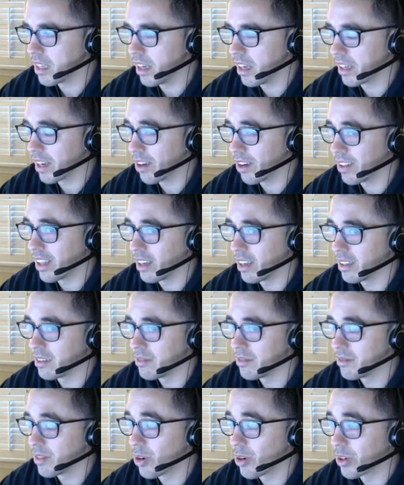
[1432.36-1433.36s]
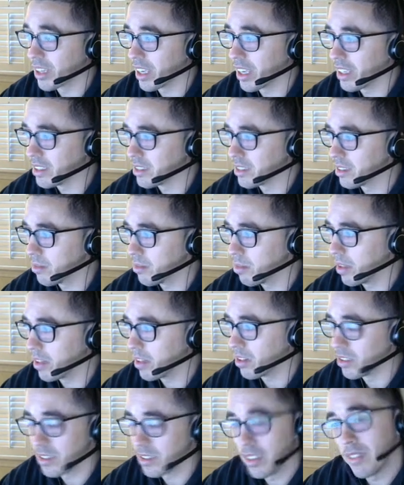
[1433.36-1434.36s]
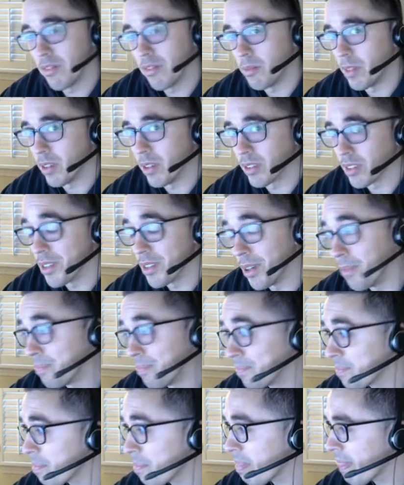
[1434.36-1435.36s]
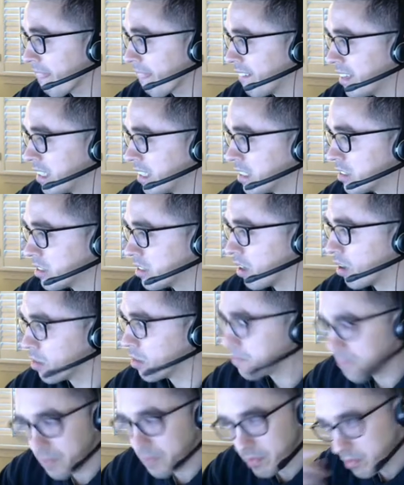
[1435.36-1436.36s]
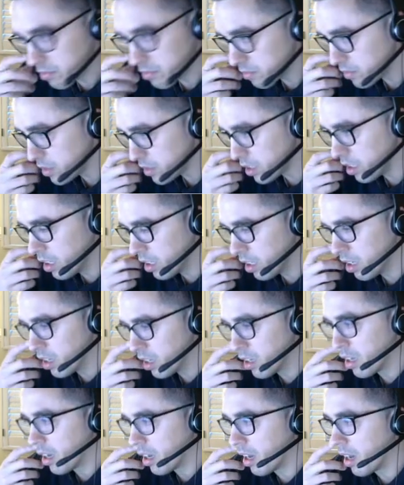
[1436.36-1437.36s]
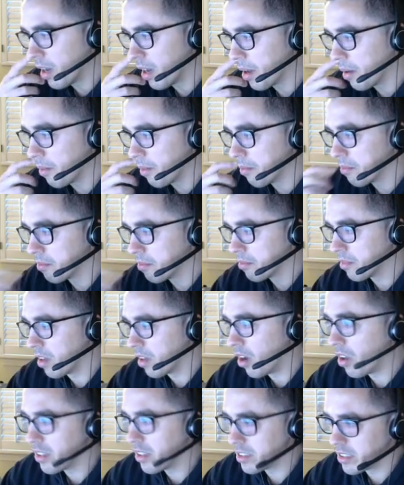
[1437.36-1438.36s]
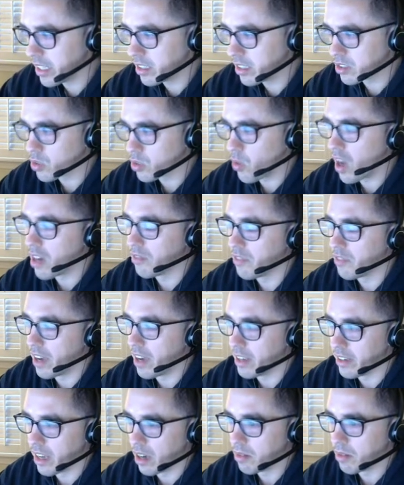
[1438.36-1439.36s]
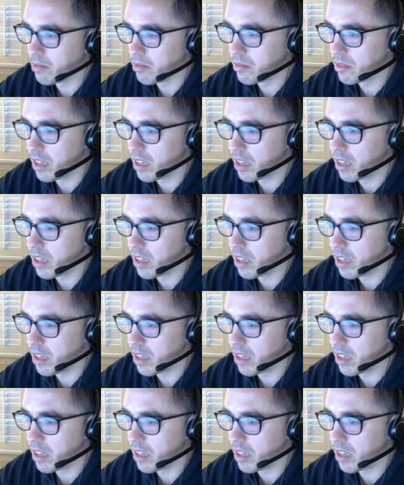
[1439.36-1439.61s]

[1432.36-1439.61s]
Carolina Hurricanes players from years ago. So all this data is quantified now.